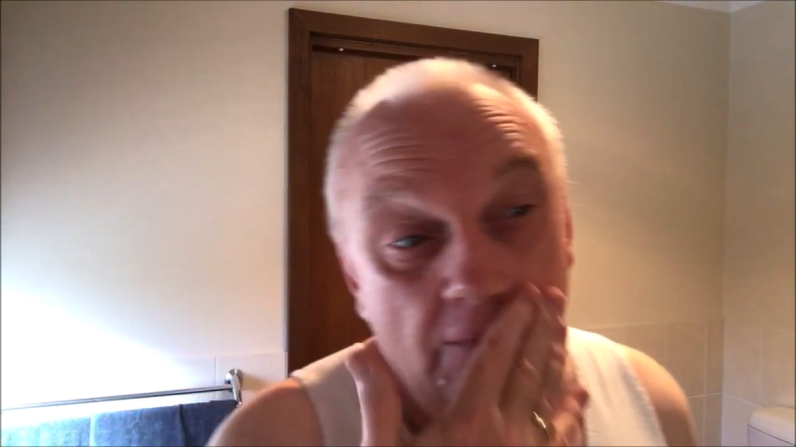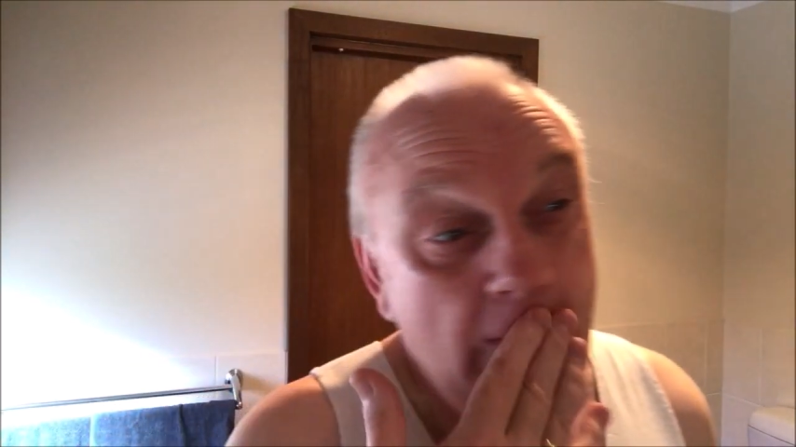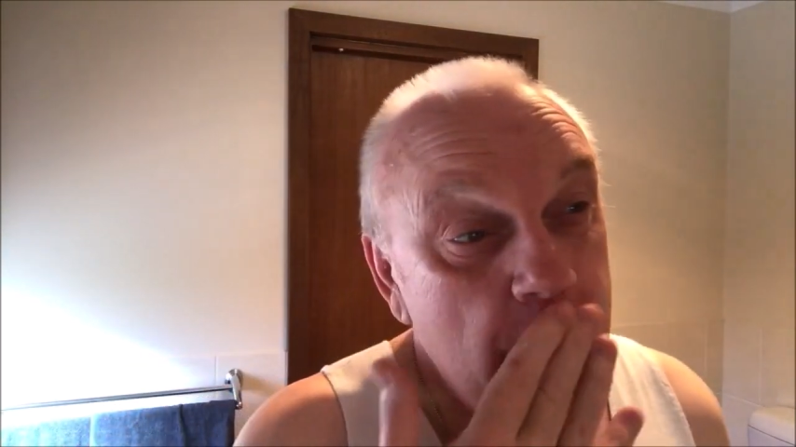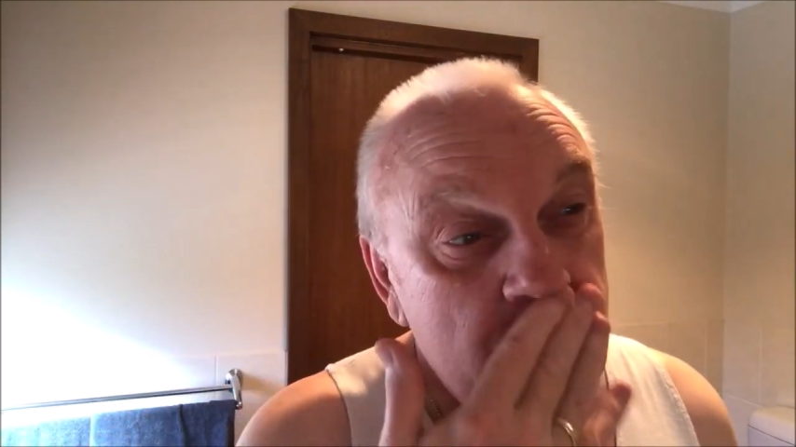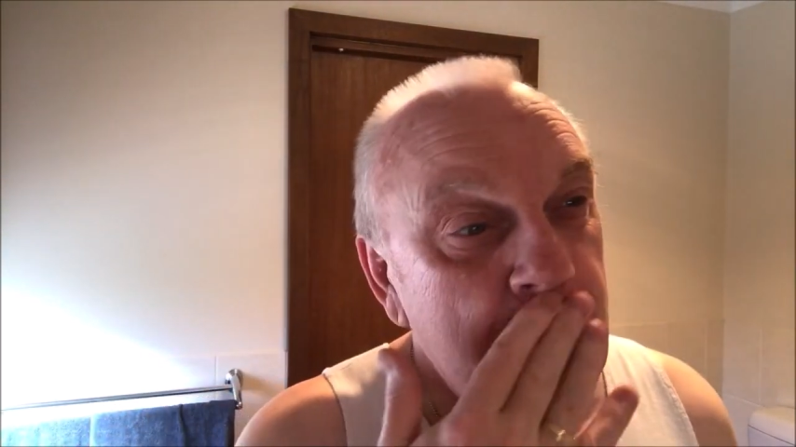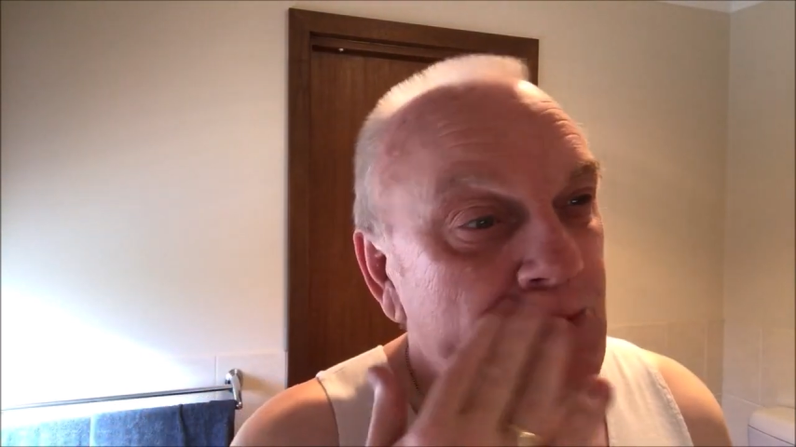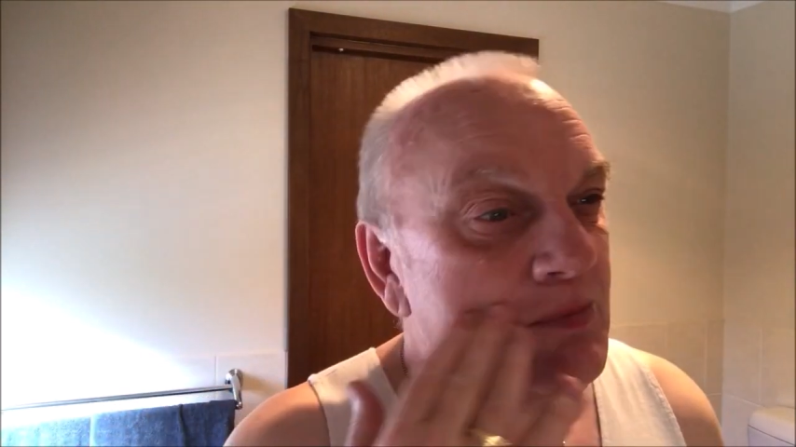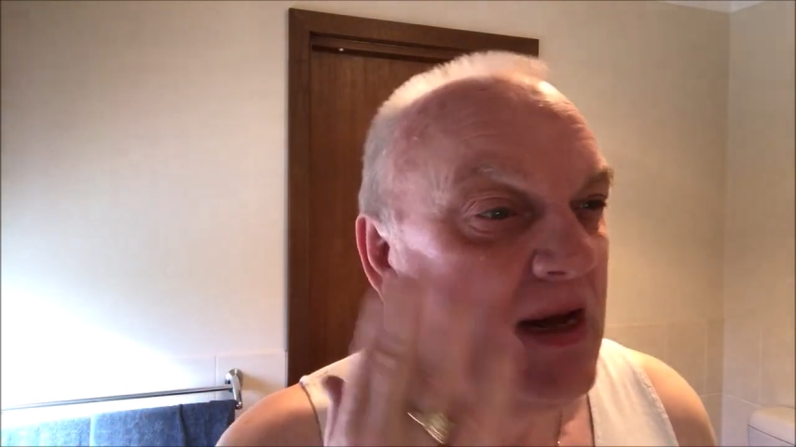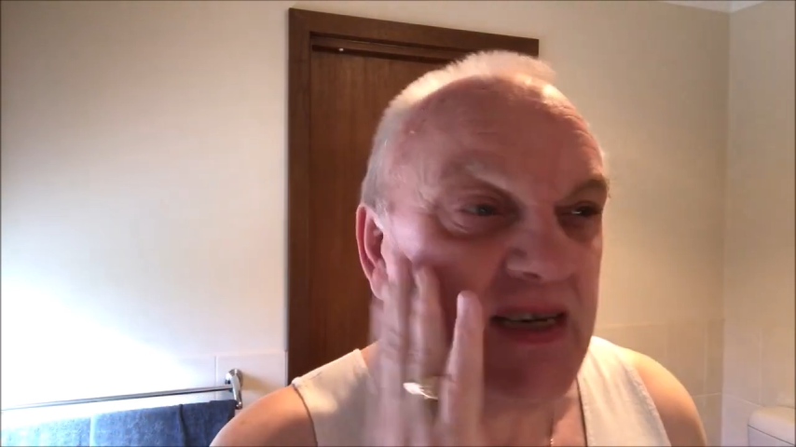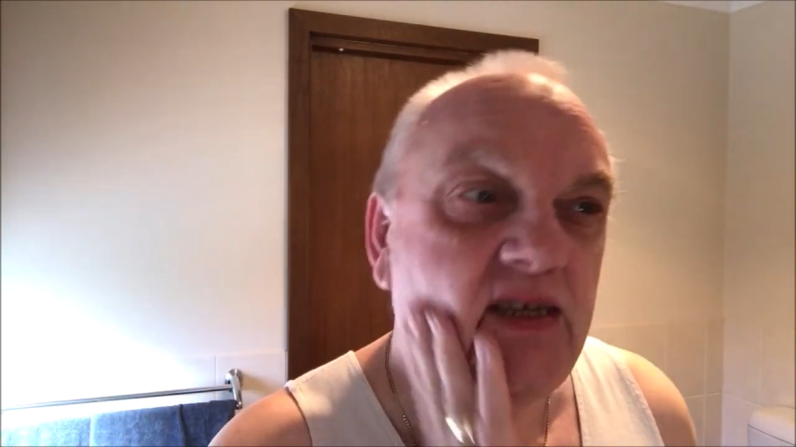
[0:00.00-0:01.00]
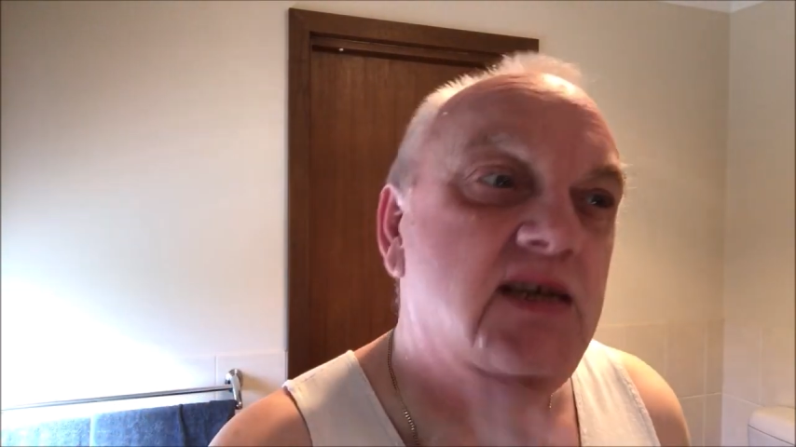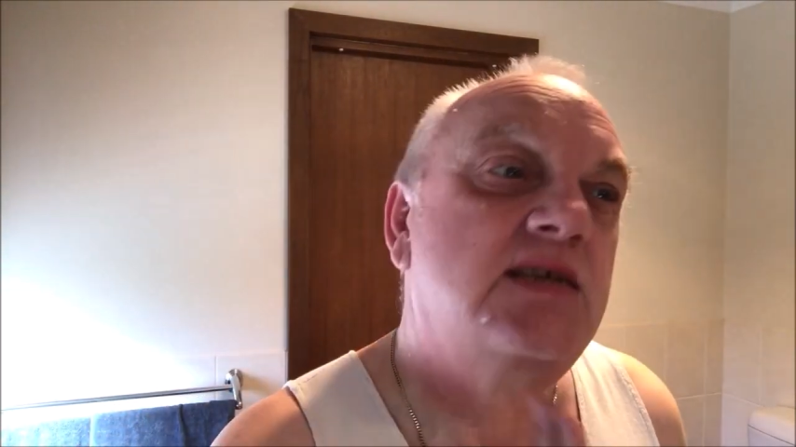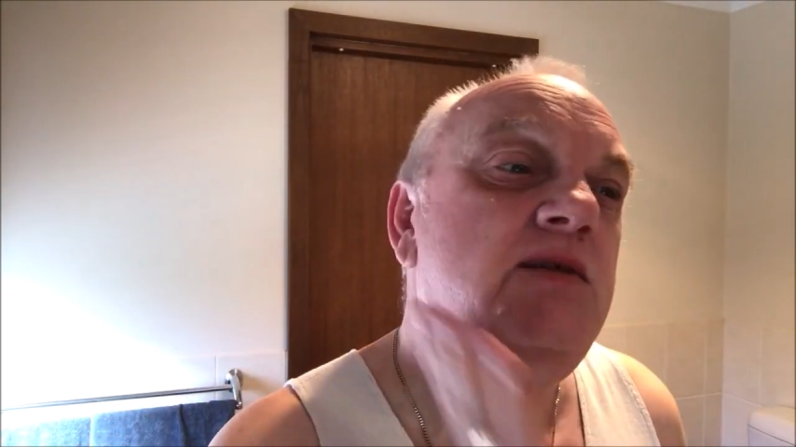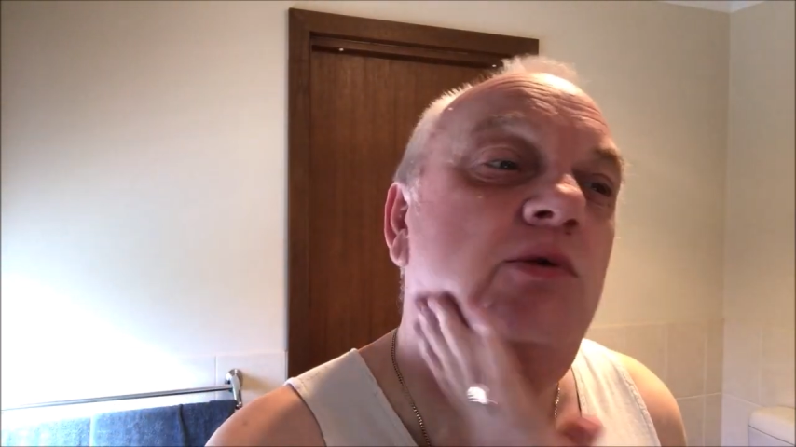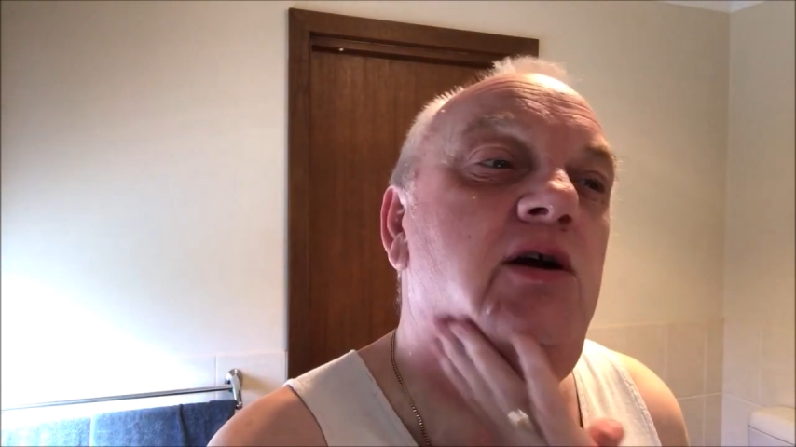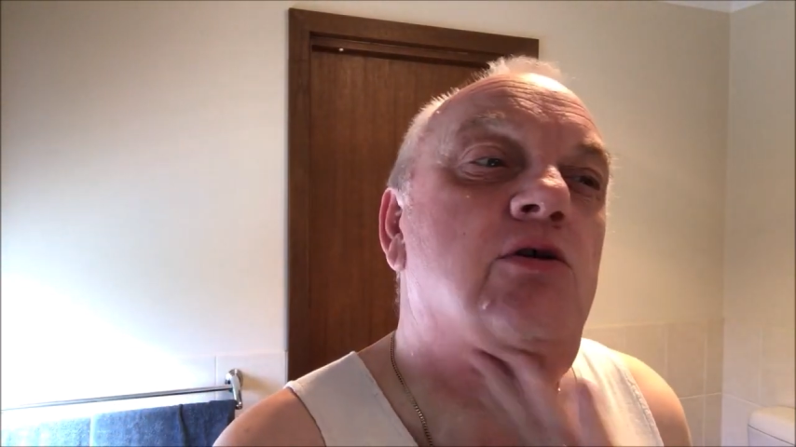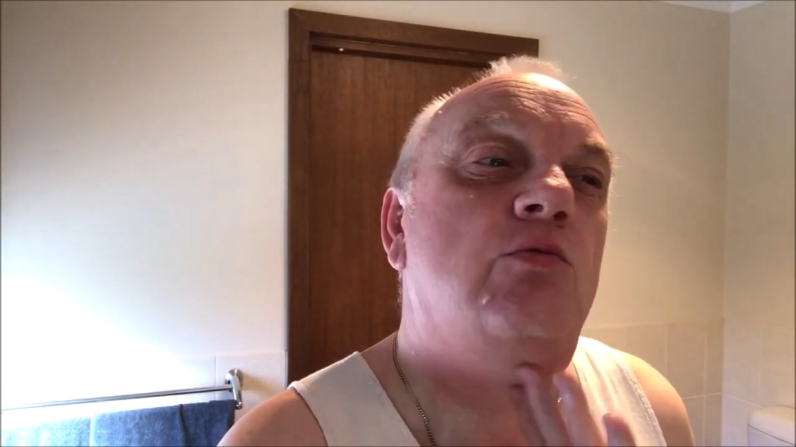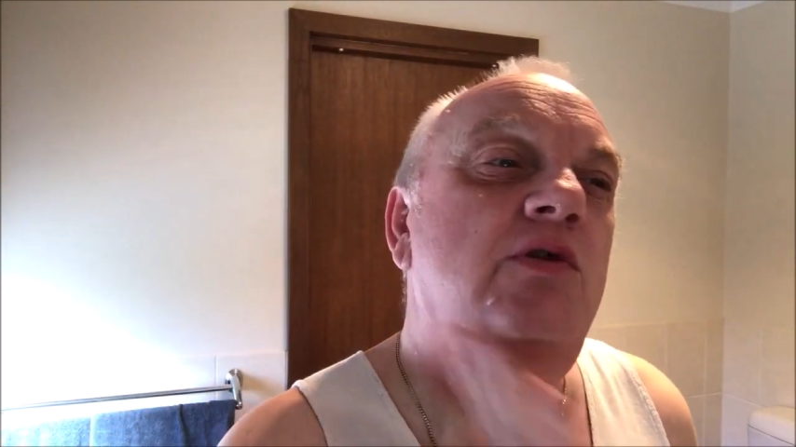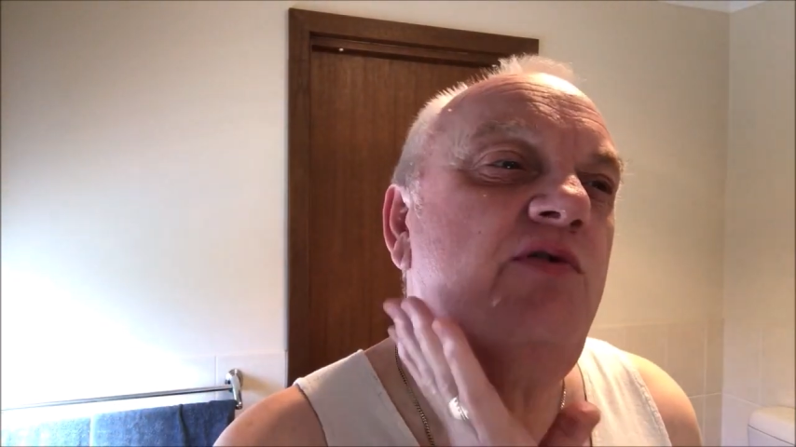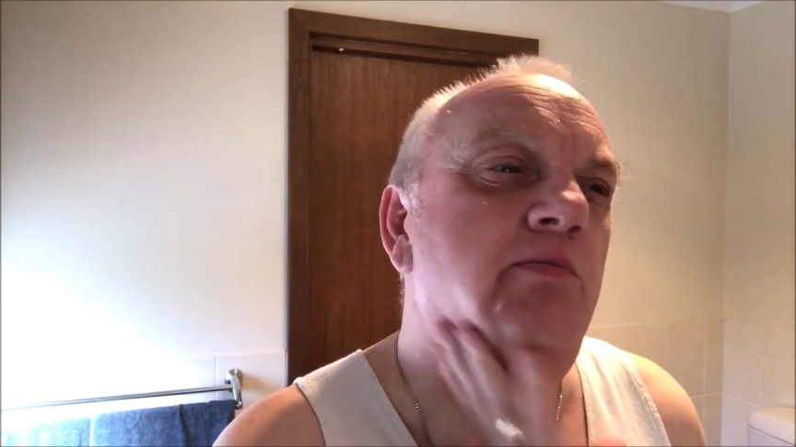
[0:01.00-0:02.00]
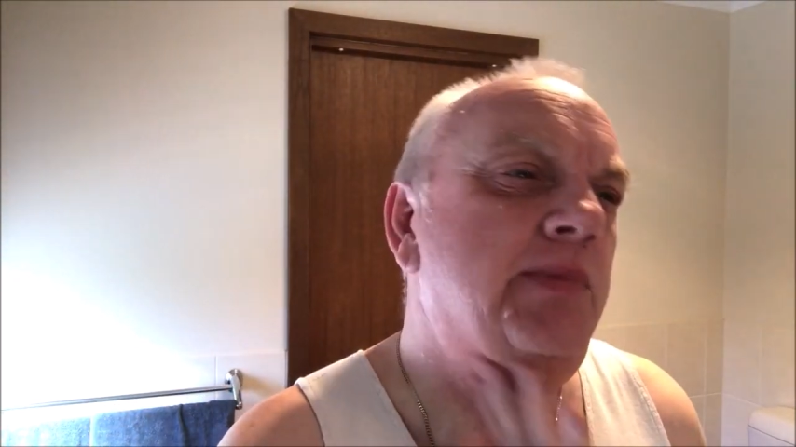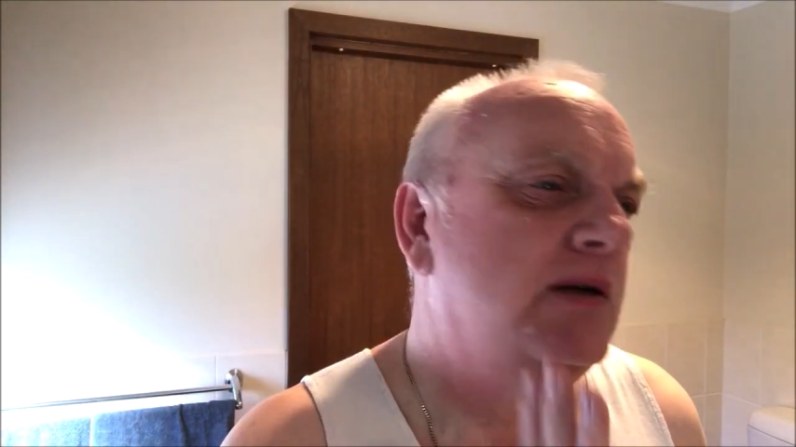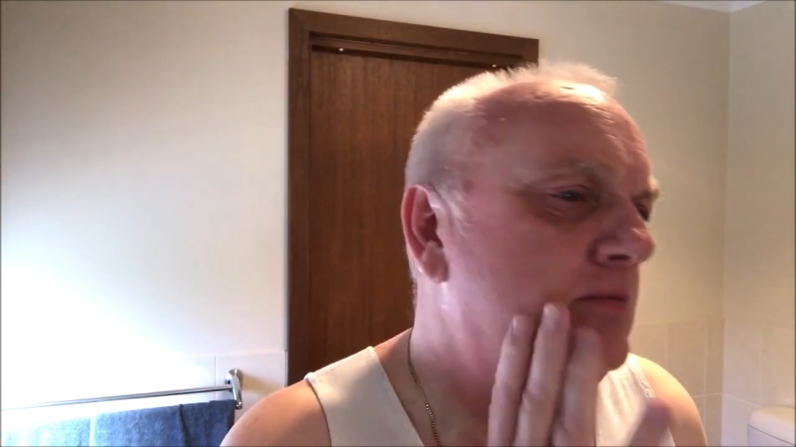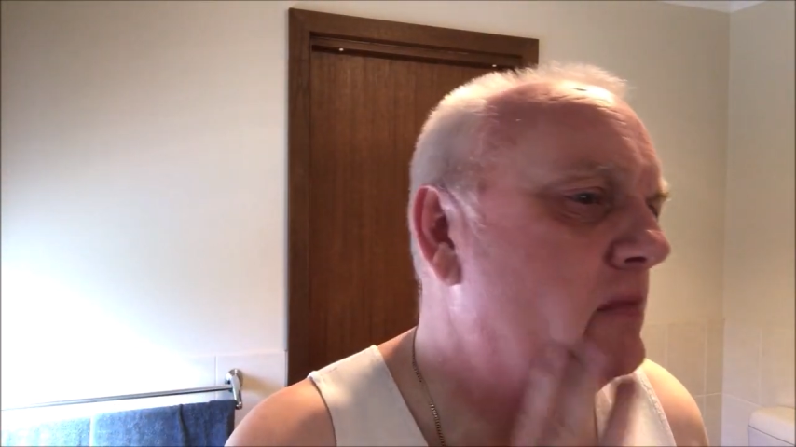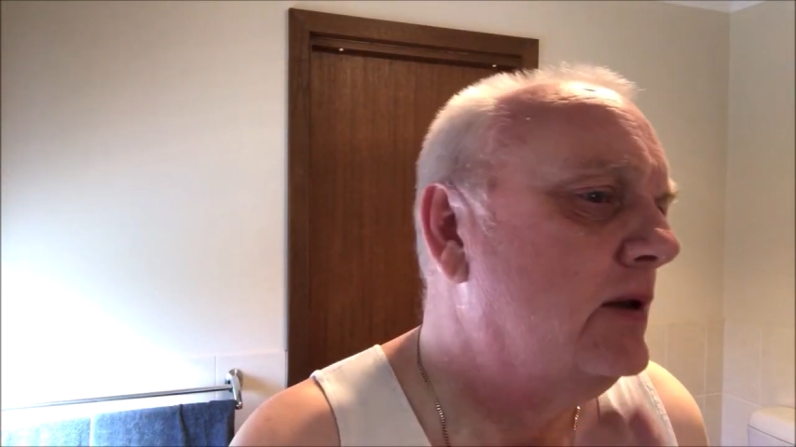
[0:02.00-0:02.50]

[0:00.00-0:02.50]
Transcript: I've got 2 mixtas where I got one from Beard and